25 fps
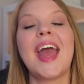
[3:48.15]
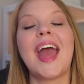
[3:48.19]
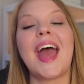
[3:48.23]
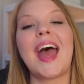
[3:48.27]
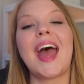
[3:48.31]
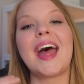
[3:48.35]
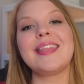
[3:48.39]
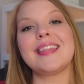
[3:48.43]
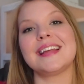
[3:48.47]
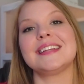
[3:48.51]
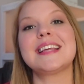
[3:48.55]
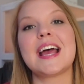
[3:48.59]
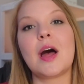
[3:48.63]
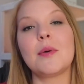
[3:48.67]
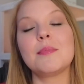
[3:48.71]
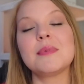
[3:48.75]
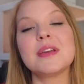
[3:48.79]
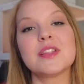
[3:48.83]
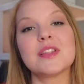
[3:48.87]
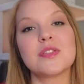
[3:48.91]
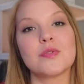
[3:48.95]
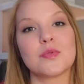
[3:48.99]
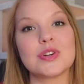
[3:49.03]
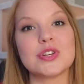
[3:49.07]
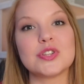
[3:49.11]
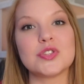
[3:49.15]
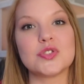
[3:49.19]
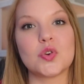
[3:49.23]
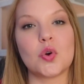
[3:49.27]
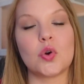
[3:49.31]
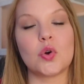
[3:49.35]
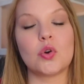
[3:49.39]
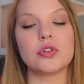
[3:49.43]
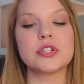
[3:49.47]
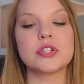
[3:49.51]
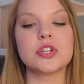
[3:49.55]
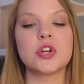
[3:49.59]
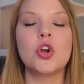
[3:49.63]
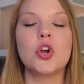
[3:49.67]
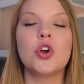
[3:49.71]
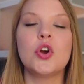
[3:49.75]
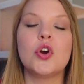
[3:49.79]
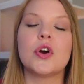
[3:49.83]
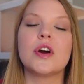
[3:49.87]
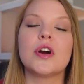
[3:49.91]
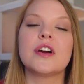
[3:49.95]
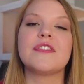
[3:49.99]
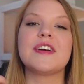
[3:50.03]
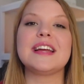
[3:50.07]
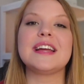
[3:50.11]
And they tell me the result.
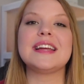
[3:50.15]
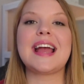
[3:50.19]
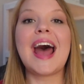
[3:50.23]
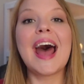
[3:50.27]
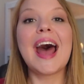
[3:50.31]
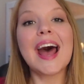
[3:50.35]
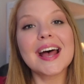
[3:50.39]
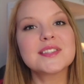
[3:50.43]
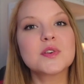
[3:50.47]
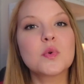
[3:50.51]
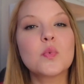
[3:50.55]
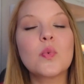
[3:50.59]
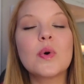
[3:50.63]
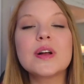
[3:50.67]
Or if I ask,